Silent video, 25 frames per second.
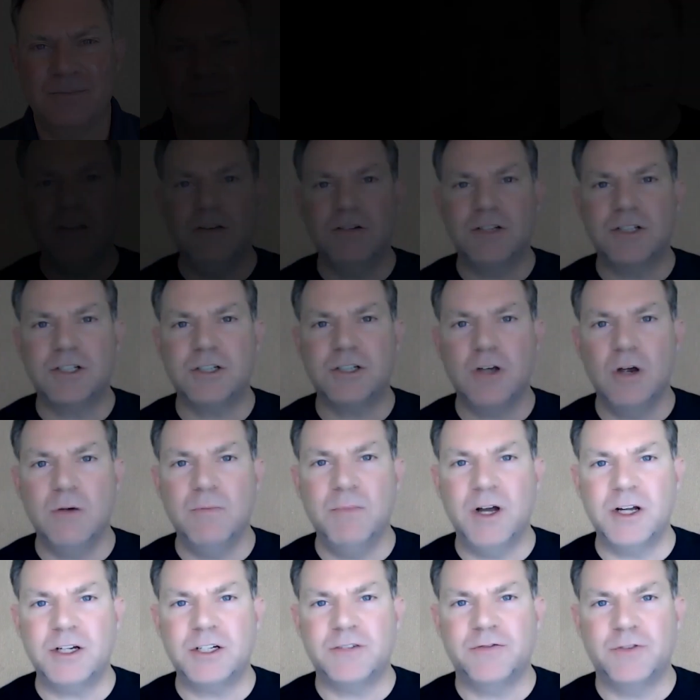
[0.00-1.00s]
Thank you
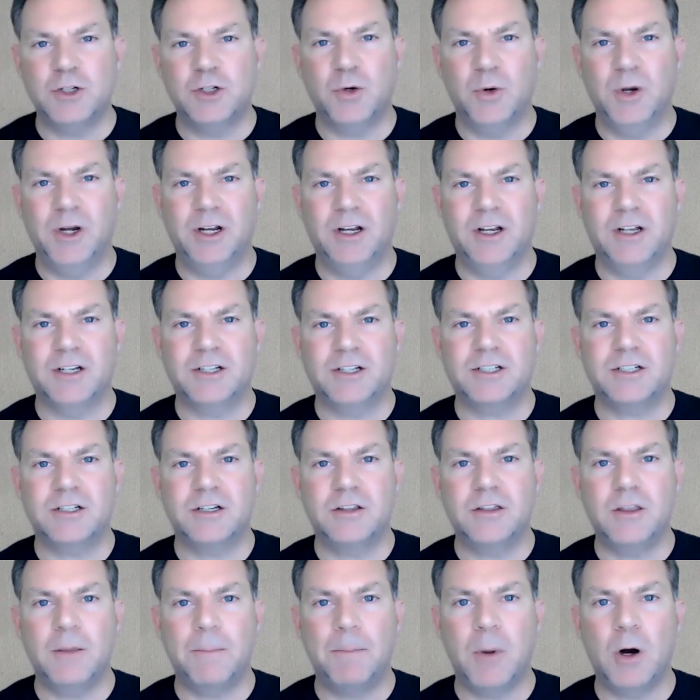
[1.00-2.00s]
so much for joining
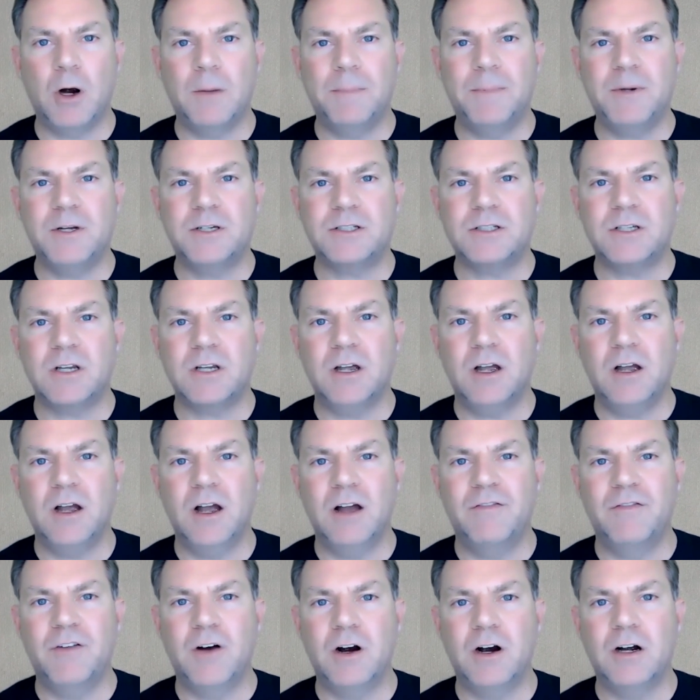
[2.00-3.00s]
us. The purpose
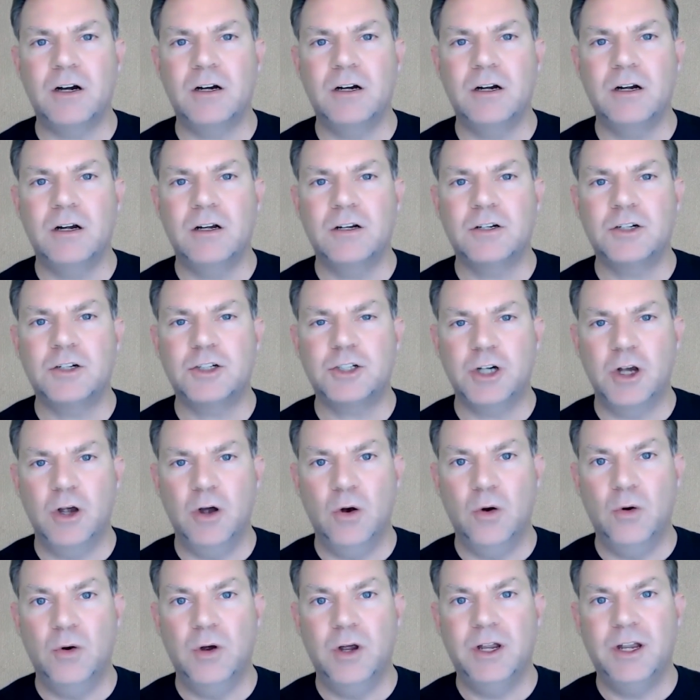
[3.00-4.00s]
of our
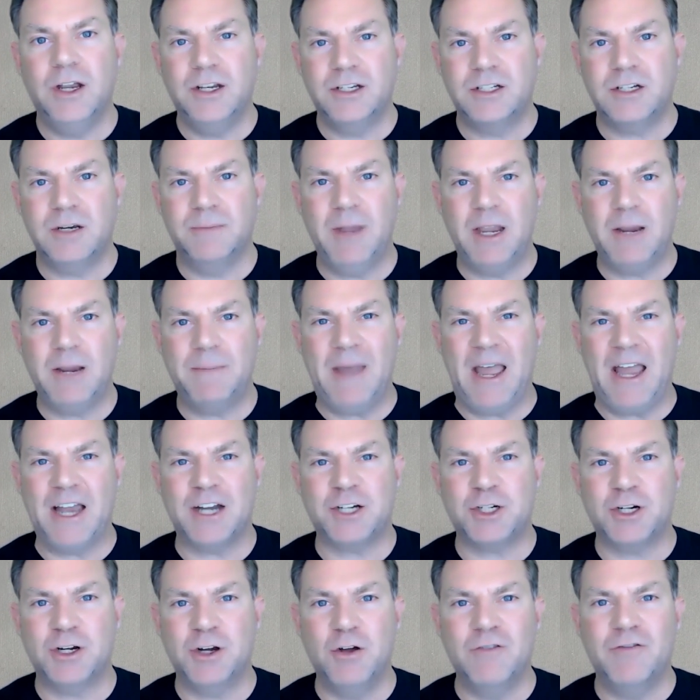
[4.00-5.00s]
show is to make
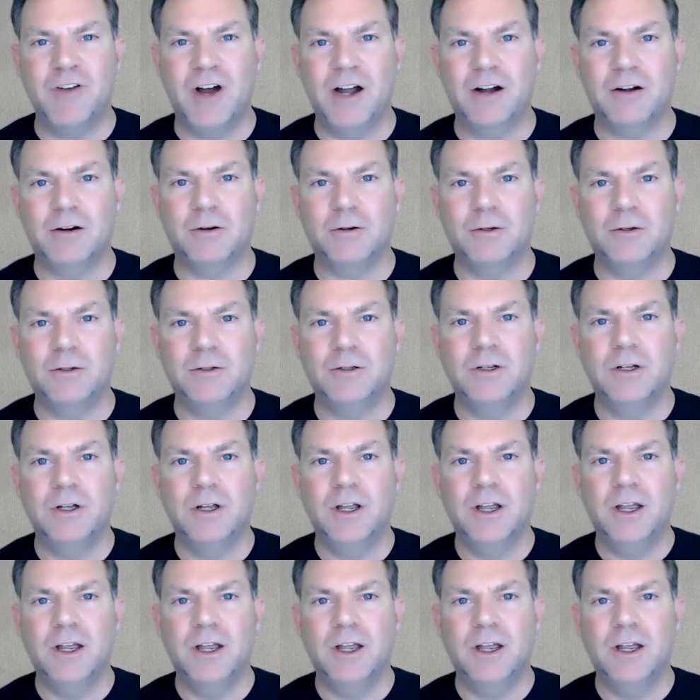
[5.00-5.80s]
passion go viral.